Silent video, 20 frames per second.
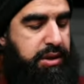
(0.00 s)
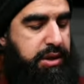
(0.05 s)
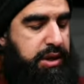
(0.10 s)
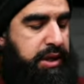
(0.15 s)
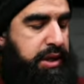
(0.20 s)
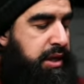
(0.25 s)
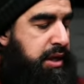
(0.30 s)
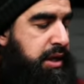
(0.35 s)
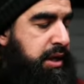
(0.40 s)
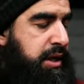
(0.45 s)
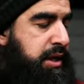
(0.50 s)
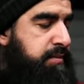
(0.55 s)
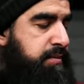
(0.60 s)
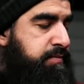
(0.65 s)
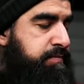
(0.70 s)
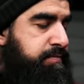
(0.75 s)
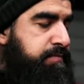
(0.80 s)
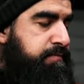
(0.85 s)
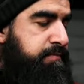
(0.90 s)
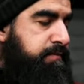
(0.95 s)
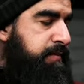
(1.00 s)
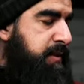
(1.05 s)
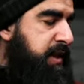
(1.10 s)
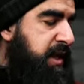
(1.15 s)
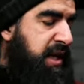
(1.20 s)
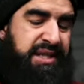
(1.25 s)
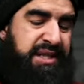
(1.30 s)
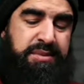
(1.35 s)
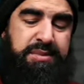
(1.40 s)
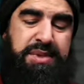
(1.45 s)
Um,
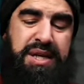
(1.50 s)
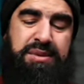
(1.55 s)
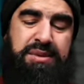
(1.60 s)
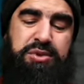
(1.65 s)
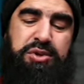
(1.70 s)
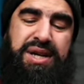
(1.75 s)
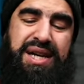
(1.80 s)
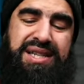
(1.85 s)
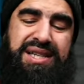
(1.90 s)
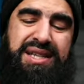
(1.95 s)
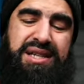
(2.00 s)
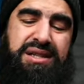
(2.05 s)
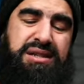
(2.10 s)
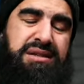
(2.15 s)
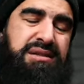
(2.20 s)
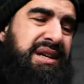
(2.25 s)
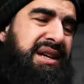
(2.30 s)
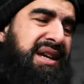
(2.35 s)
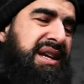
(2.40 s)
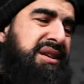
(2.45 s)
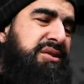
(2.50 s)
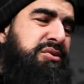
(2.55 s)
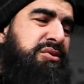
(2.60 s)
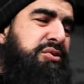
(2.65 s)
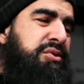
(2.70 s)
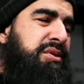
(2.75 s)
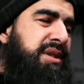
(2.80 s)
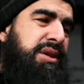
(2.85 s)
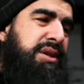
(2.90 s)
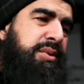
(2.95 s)
and sometimes you guys can can
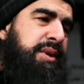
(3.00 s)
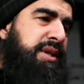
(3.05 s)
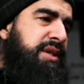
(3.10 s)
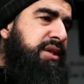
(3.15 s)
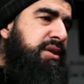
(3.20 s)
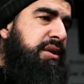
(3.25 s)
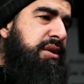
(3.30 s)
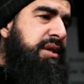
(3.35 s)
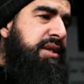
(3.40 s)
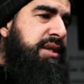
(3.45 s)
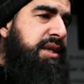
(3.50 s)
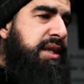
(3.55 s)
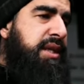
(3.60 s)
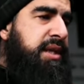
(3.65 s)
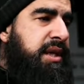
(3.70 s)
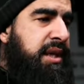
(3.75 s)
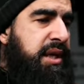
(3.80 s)
google the questions honestly